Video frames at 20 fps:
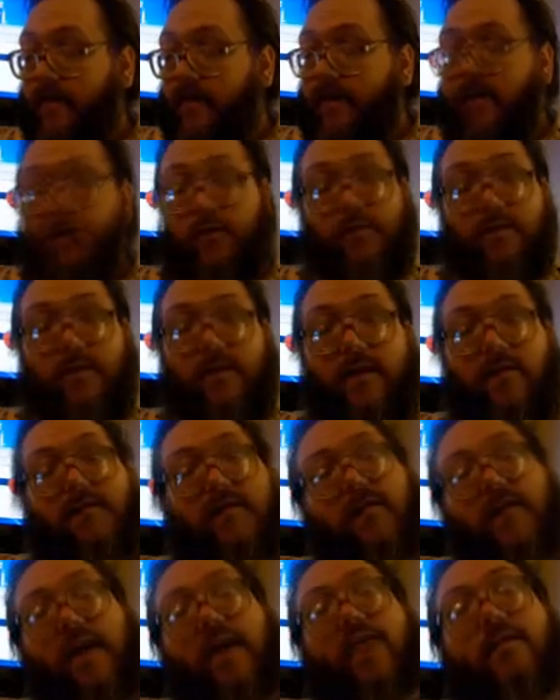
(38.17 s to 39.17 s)
That was my
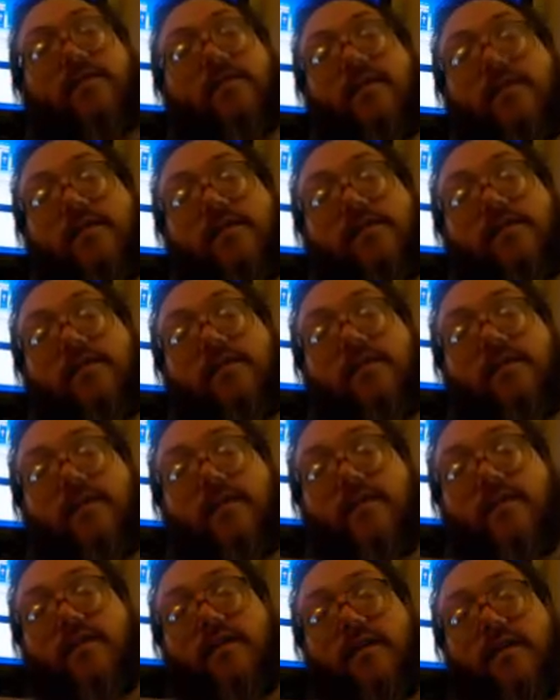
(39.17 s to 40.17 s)
stout, and it's
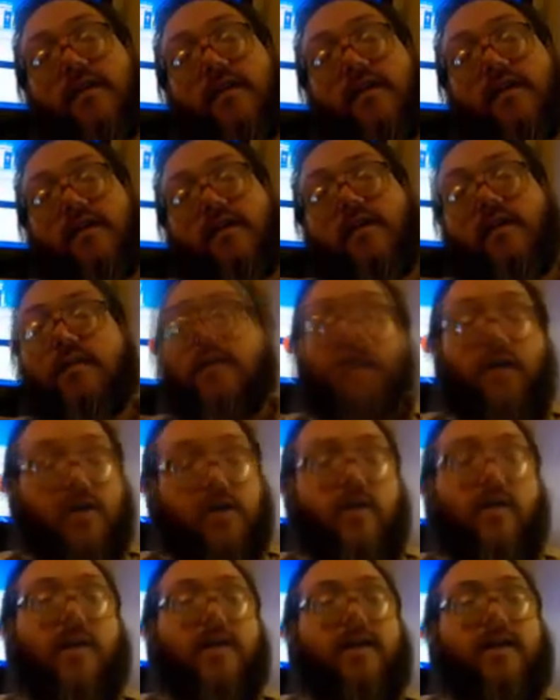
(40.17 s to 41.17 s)
come
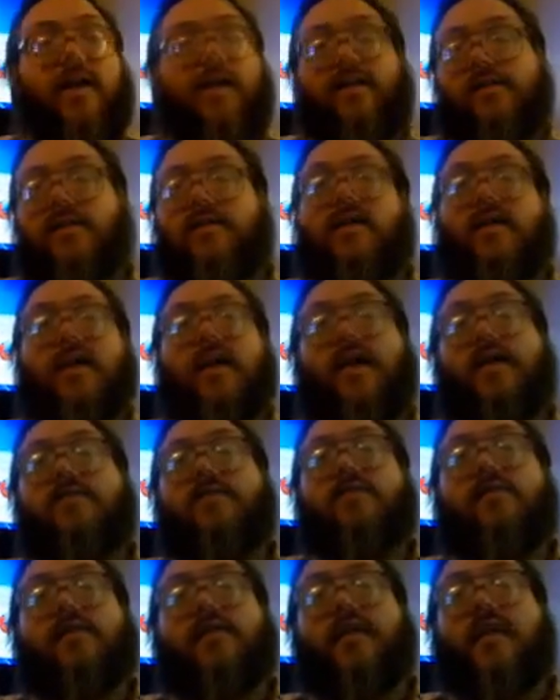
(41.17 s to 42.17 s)
along quite nicely
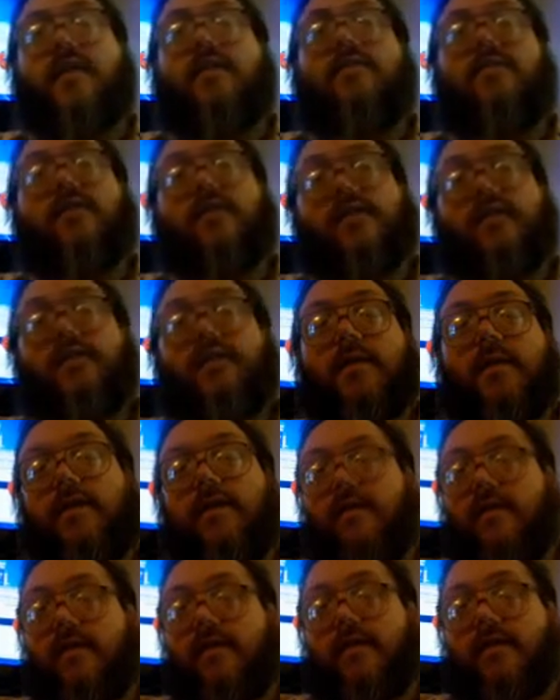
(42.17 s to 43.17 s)
after it's aged a little
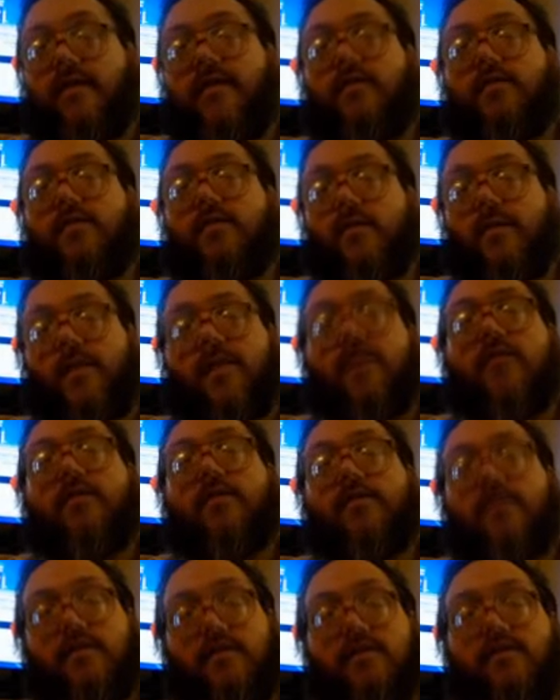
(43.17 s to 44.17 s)
bit. It's a really
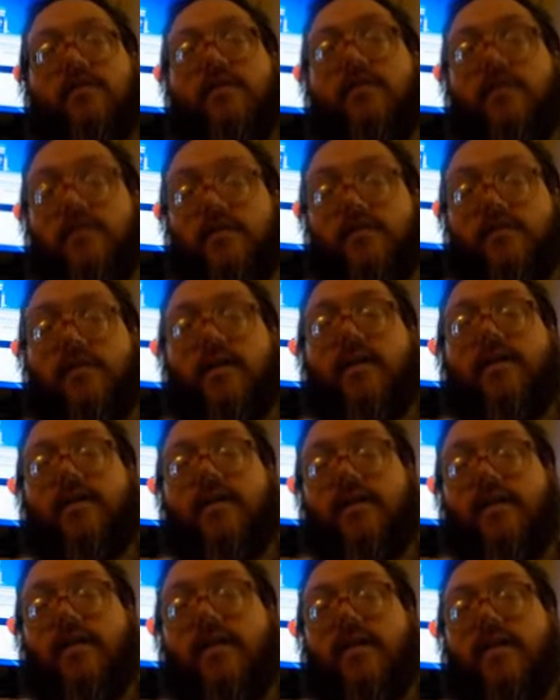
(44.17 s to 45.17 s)
good
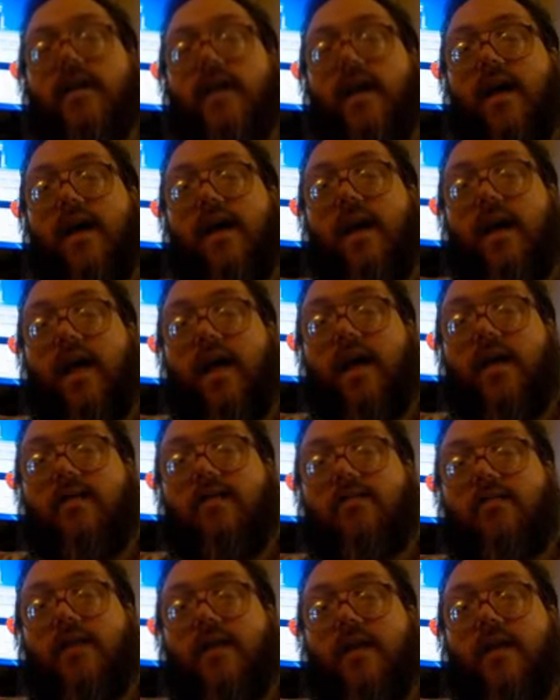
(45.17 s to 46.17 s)
drink. I
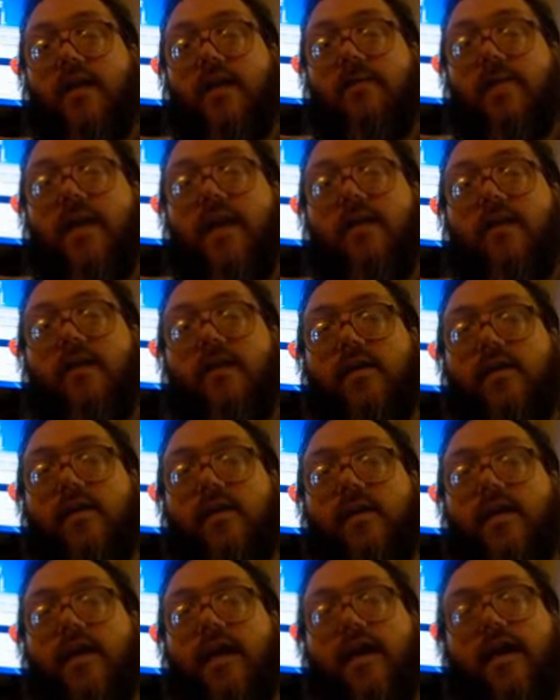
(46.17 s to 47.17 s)
have about
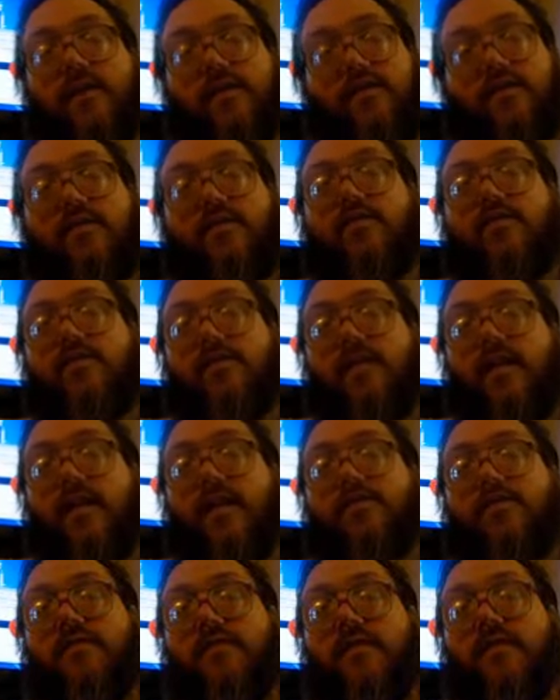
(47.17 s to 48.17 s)
a case
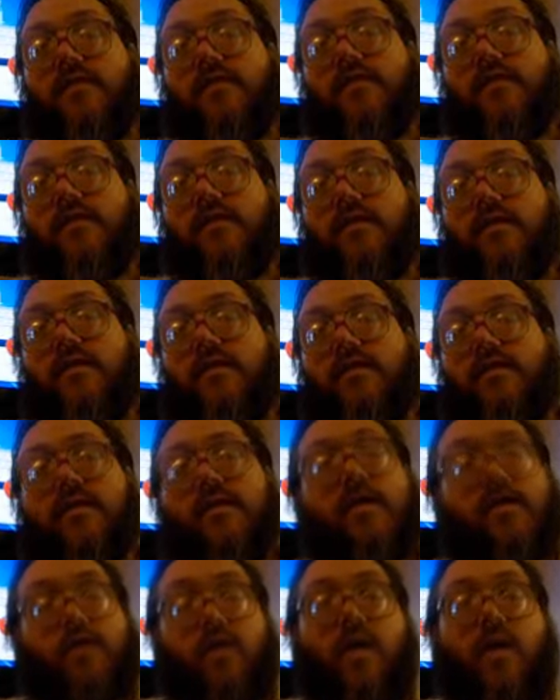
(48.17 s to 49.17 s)
left,
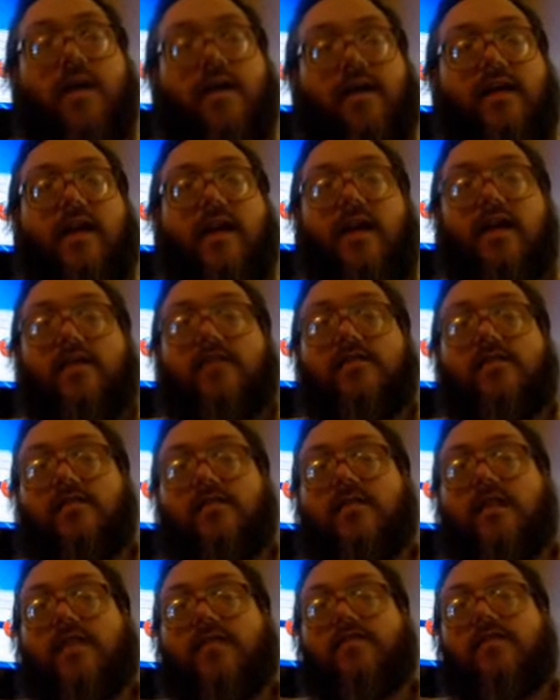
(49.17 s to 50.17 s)
not quite a
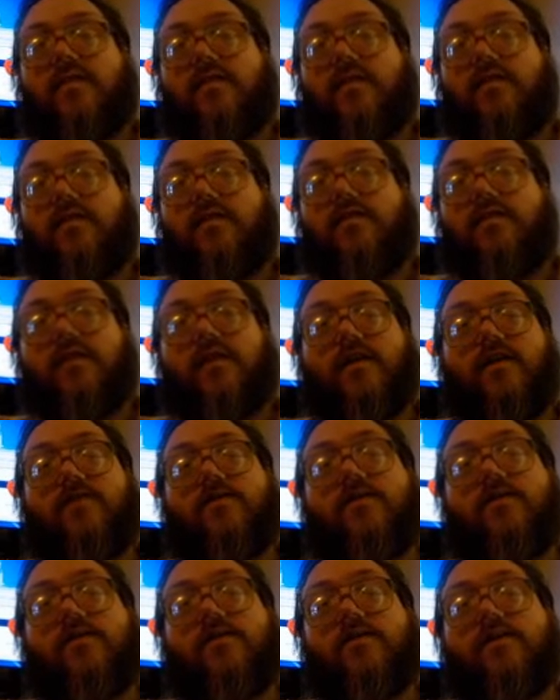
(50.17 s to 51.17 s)
case left in the
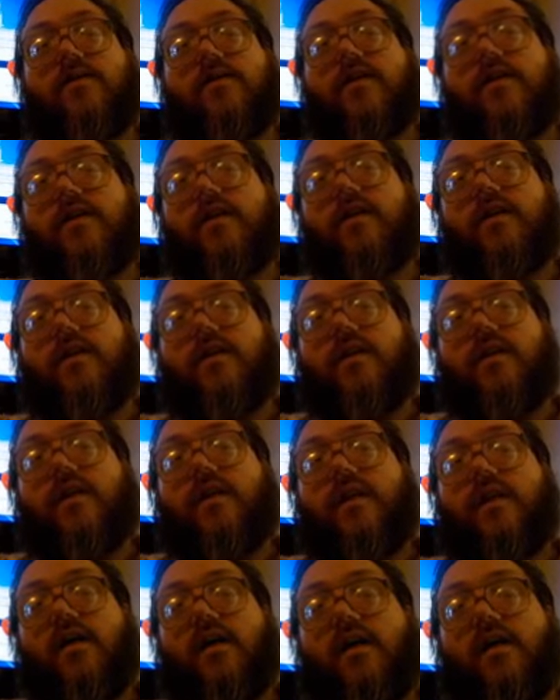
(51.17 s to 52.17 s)
fridge,
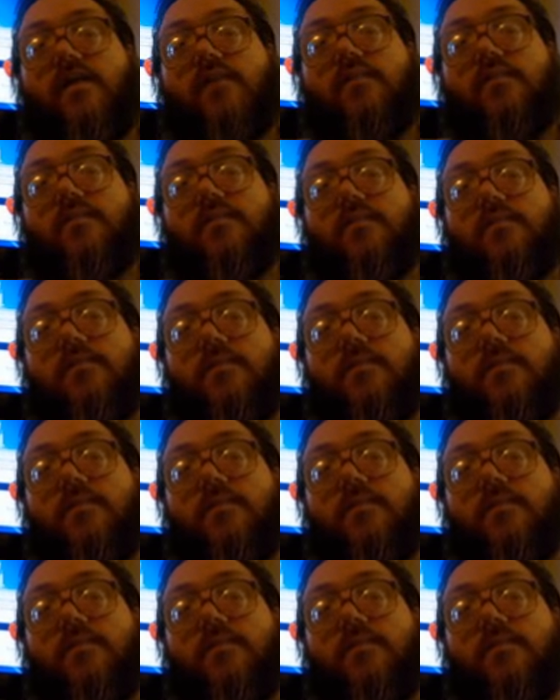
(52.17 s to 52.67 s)
that